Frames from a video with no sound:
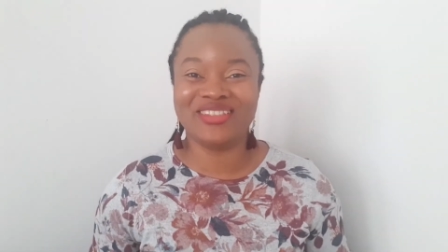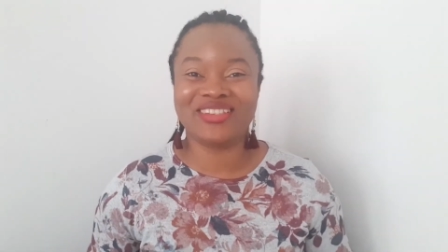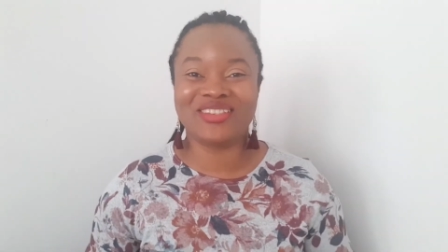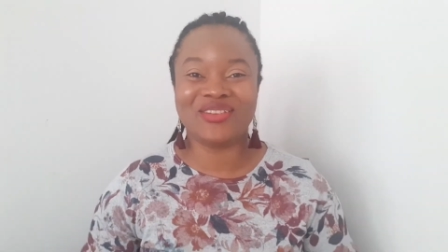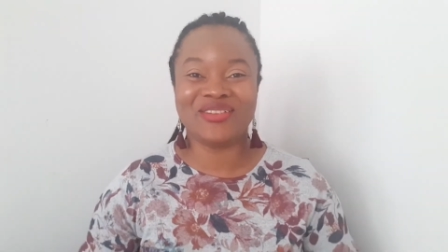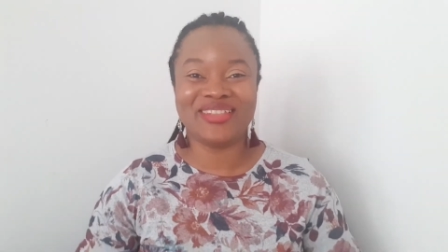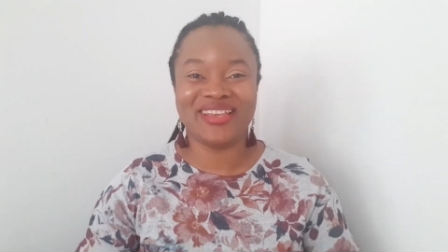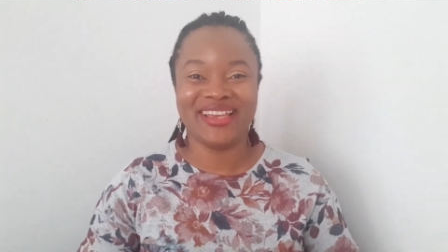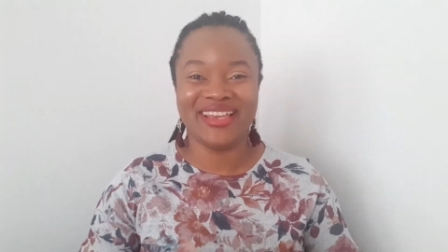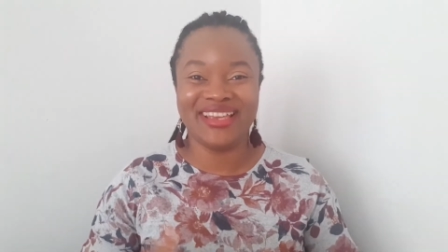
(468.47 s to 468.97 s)

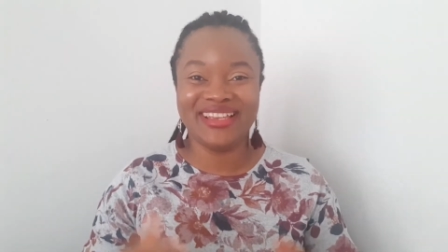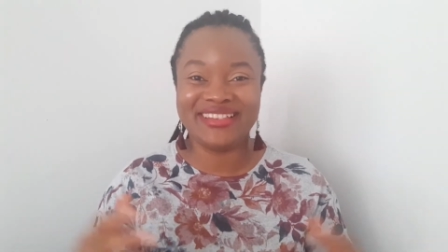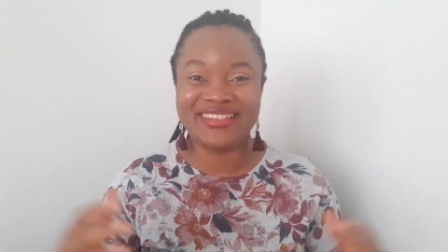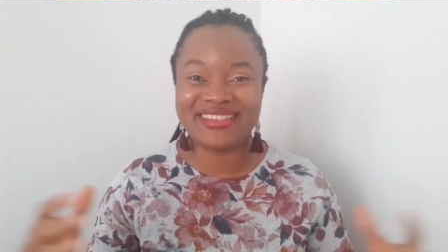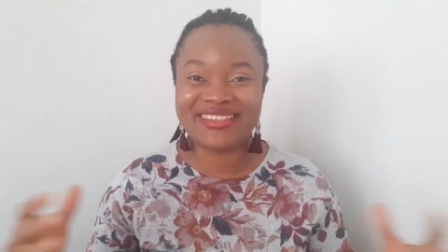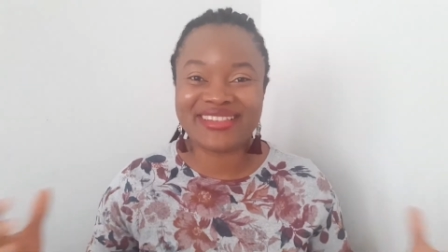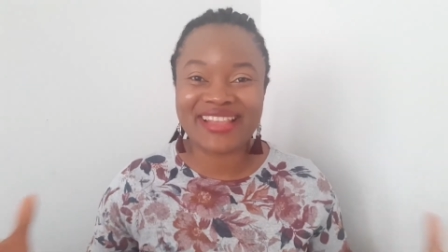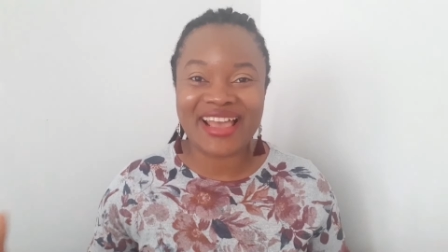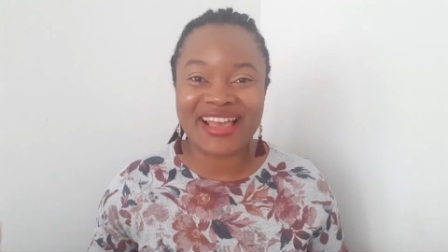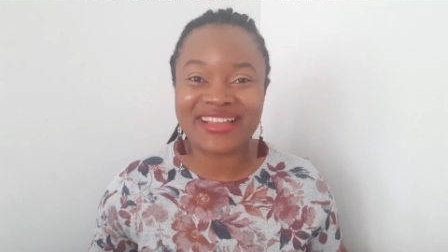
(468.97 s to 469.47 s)
So the
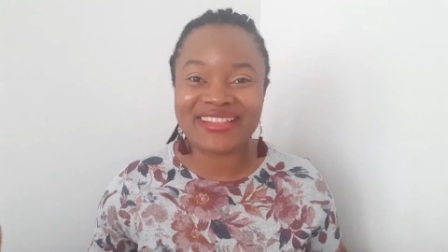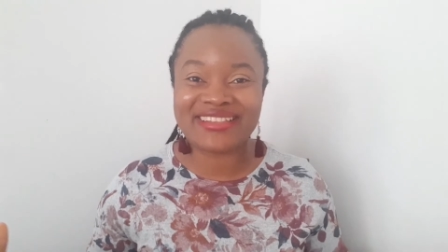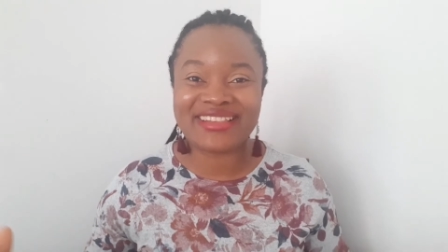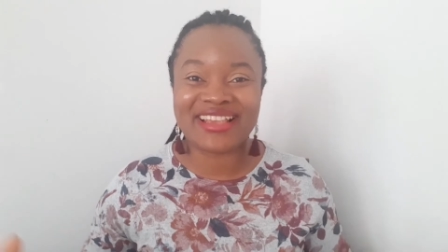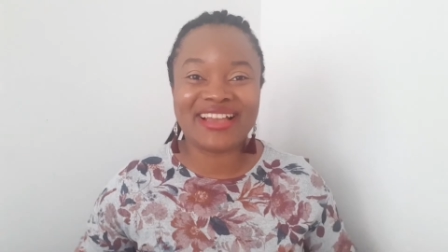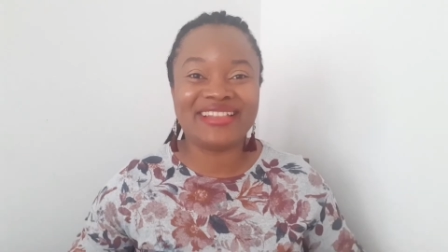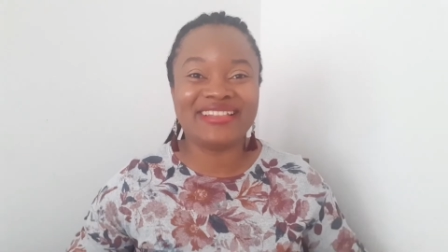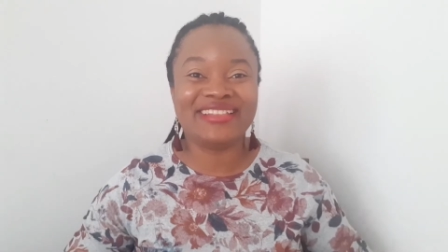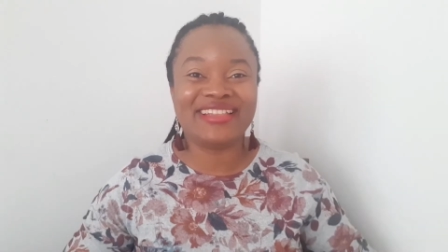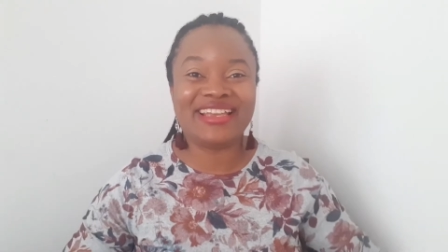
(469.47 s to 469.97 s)
insects
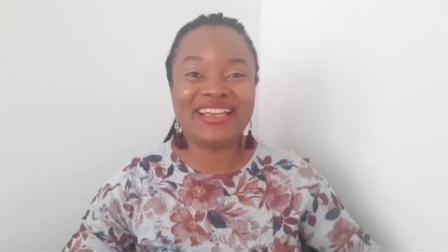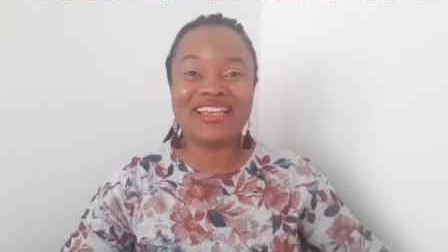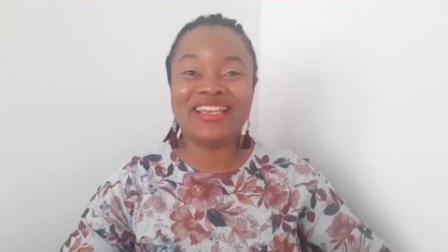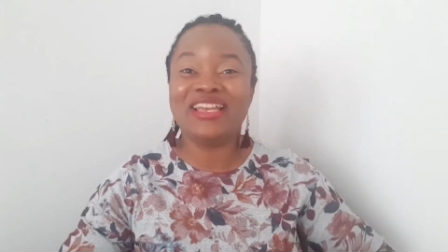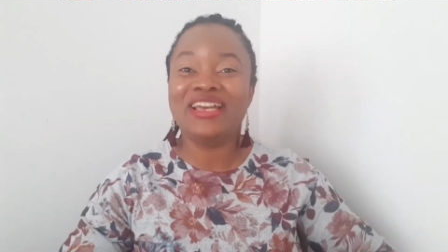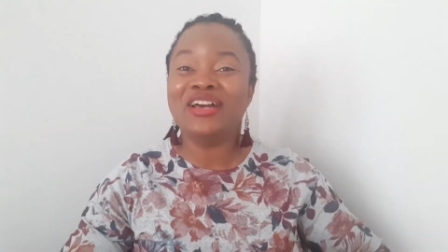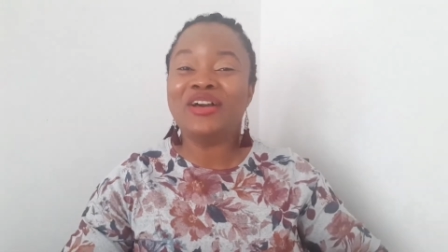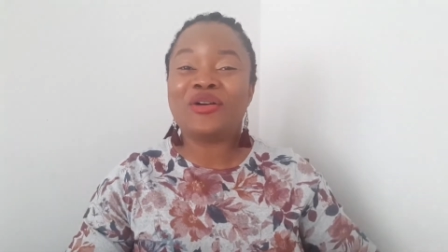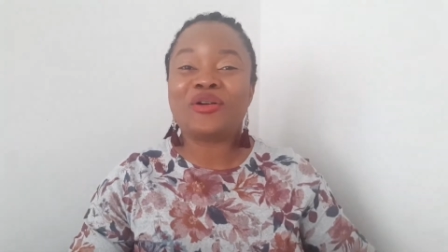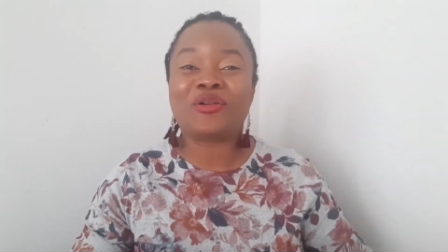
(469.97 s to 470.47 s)
and the
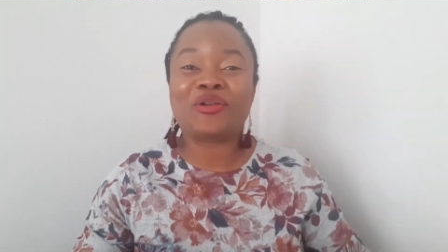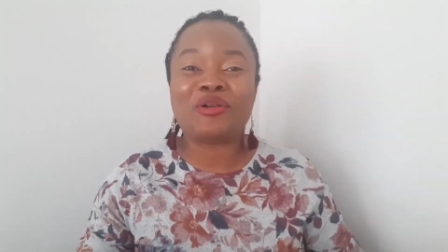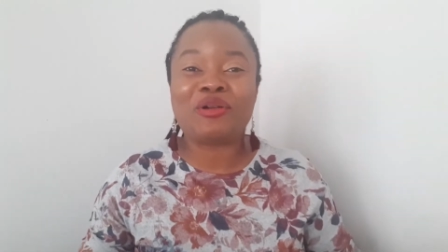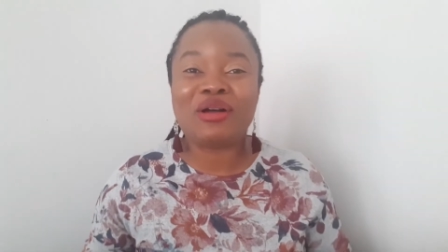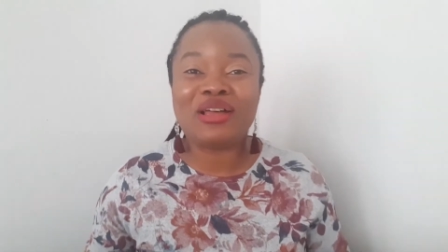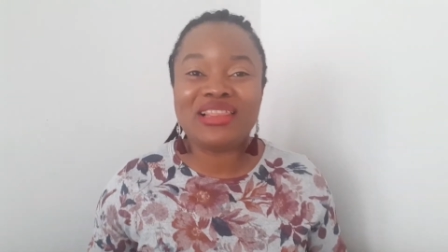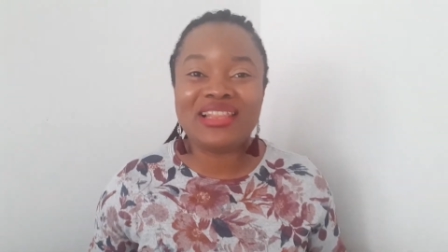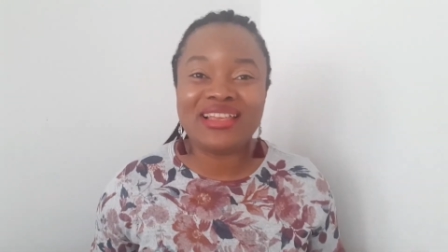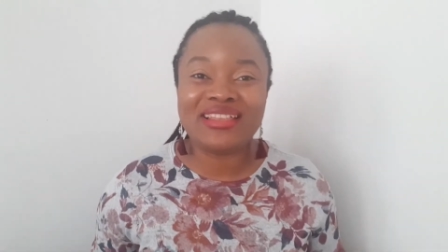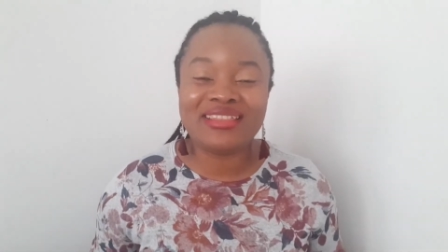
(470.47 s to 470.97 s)

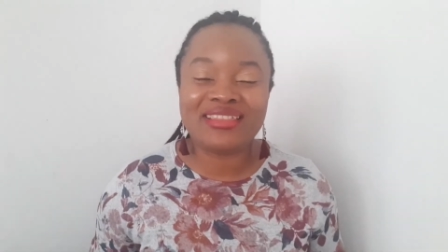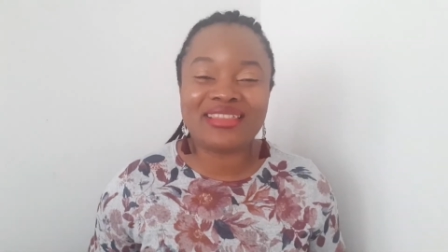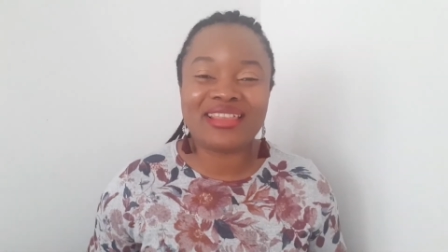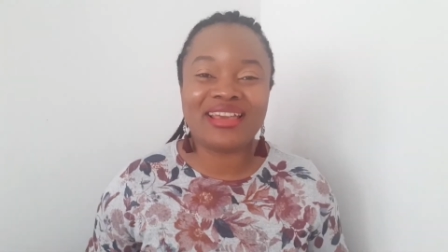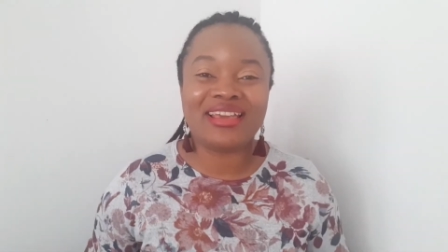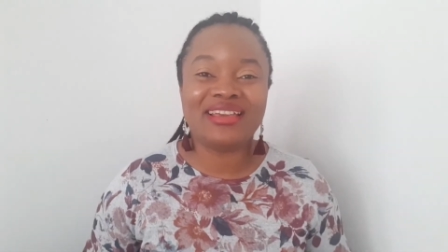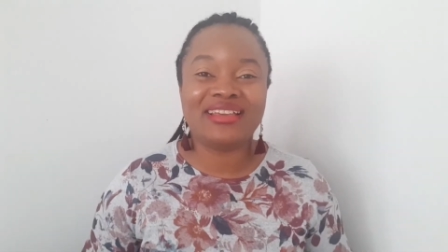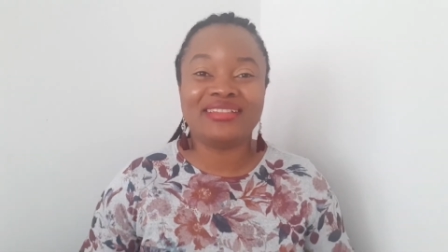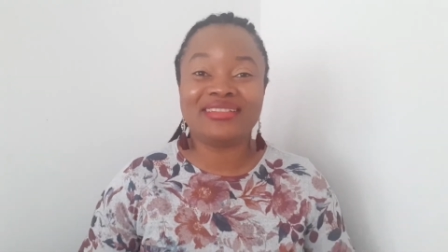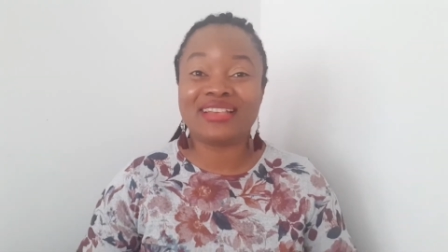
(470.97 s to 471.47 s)
crawling
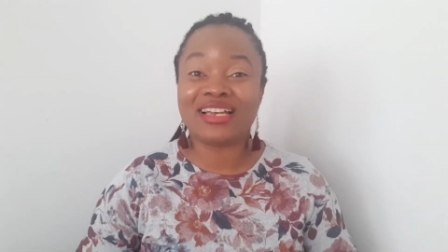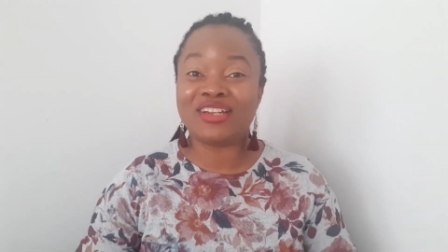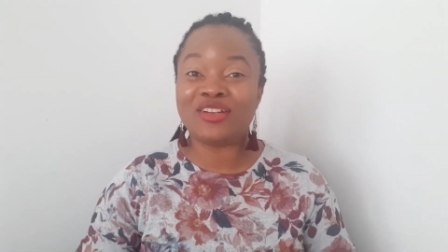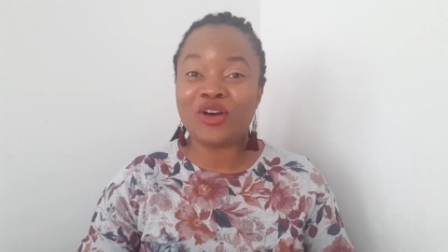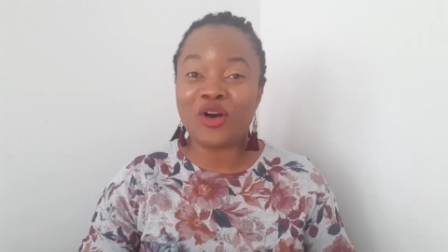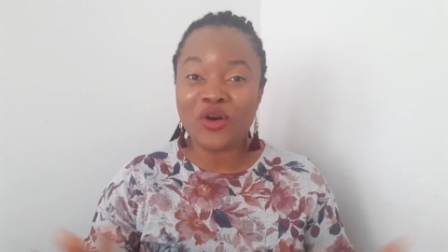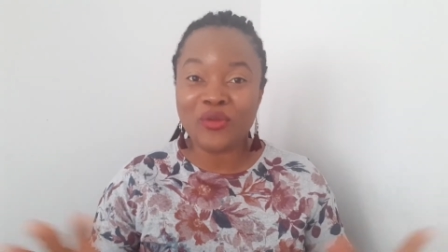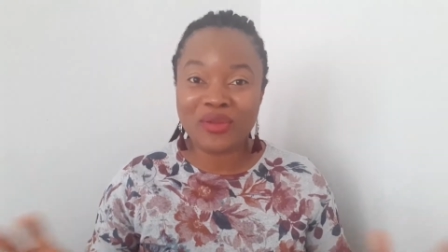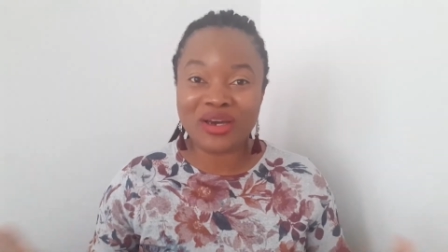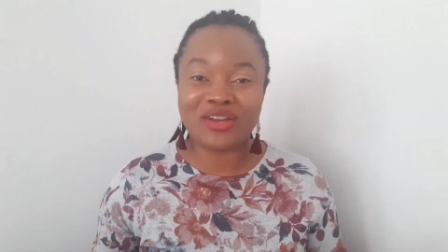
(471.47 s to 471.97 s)
things and
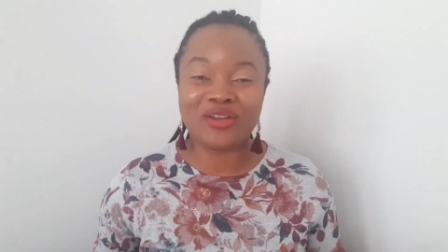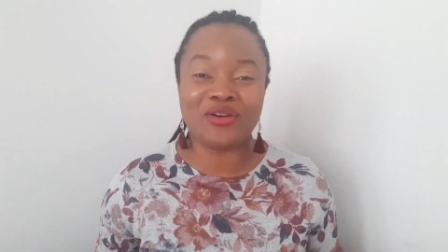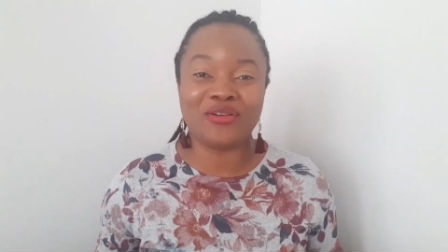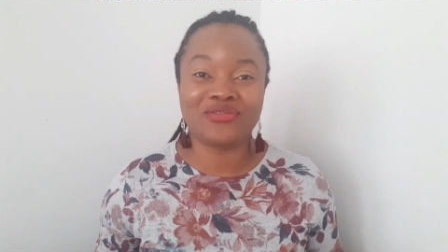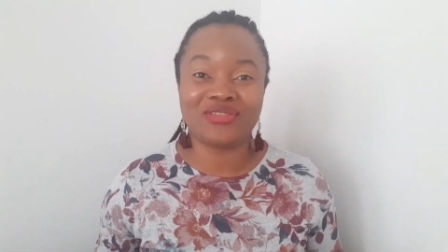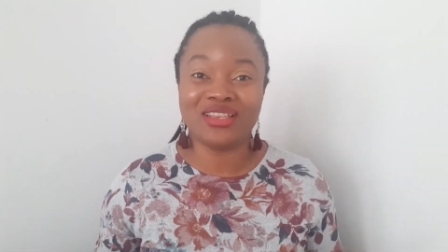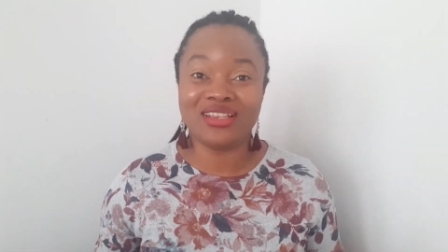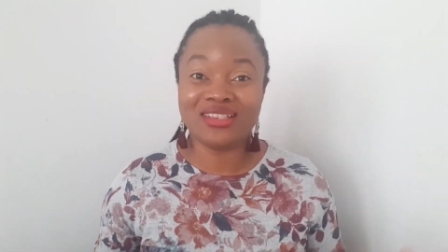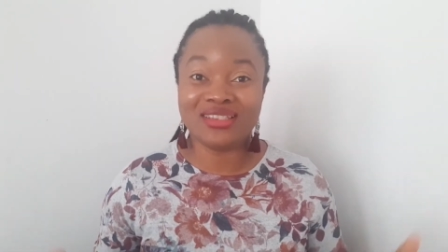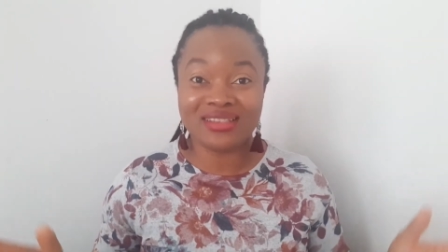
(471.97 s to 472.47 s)
all manner
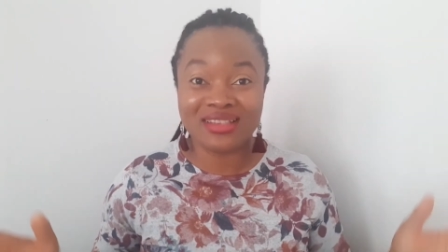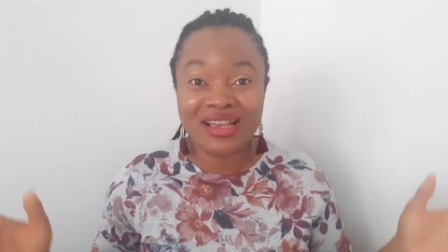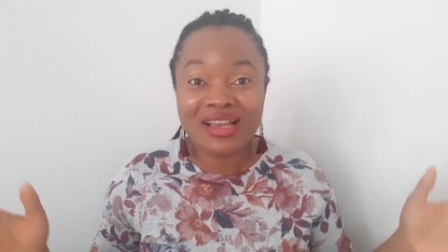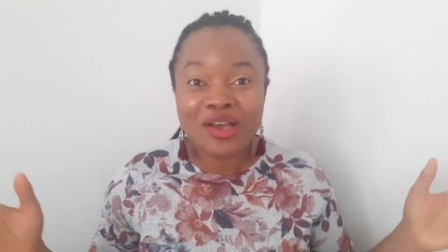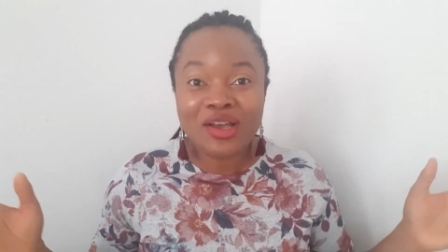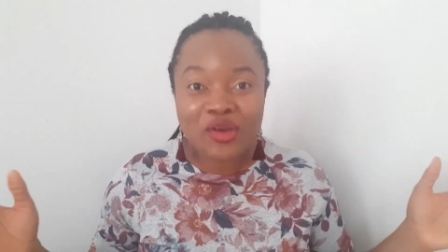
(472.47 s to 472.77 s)
of things